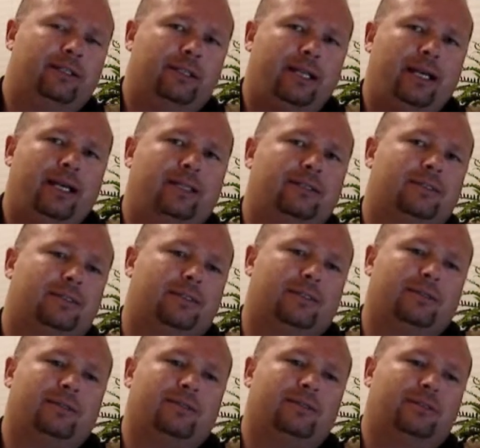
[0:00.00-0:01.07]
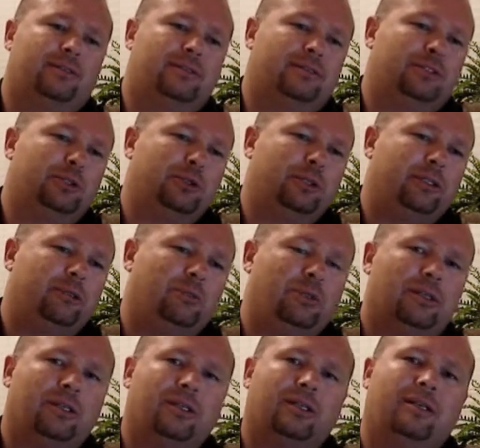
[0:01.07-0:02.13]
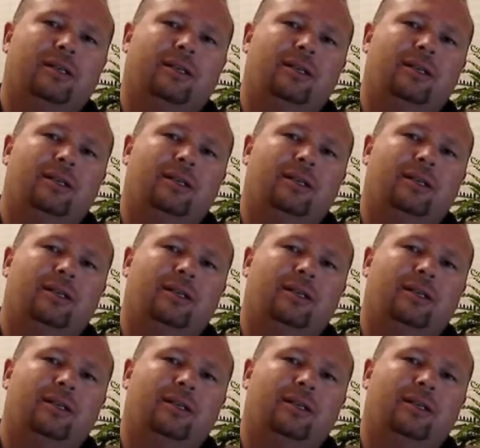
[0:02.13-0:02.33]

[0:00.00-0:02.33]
grass or doing the work